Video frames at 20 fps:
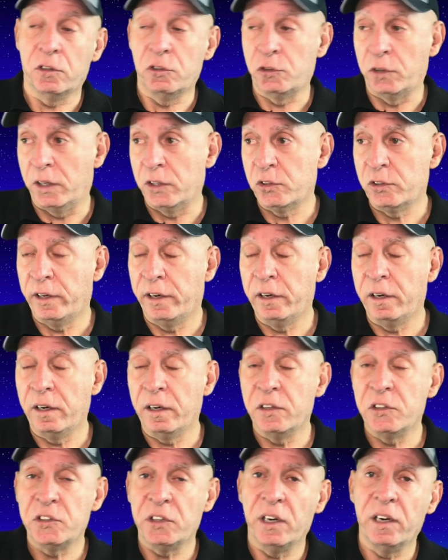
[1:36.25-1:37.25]
translate it
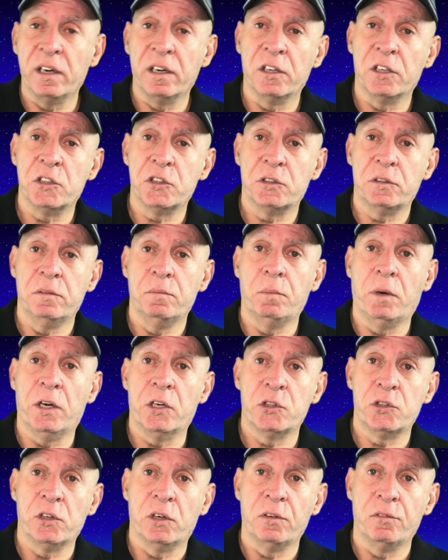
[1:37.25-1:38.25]
into English by
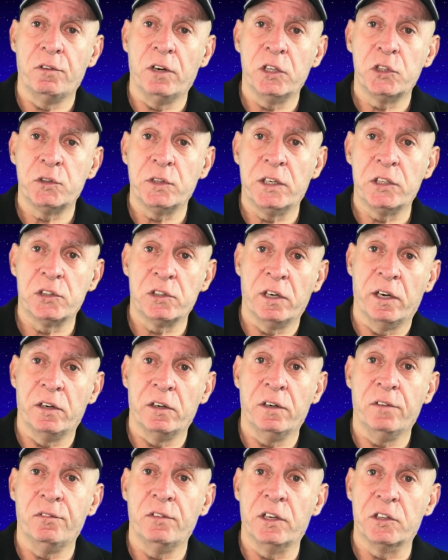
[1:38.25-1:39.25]
a certified
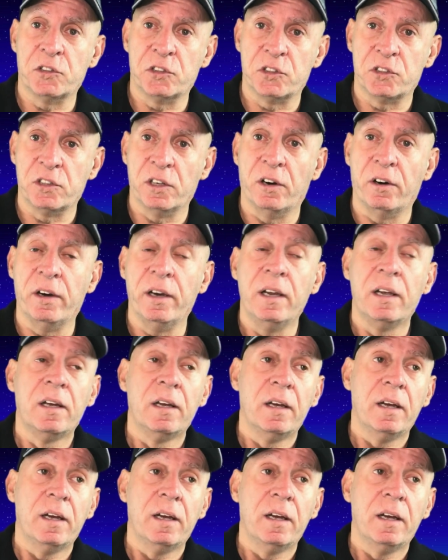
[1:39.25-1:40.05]
translator if necessary,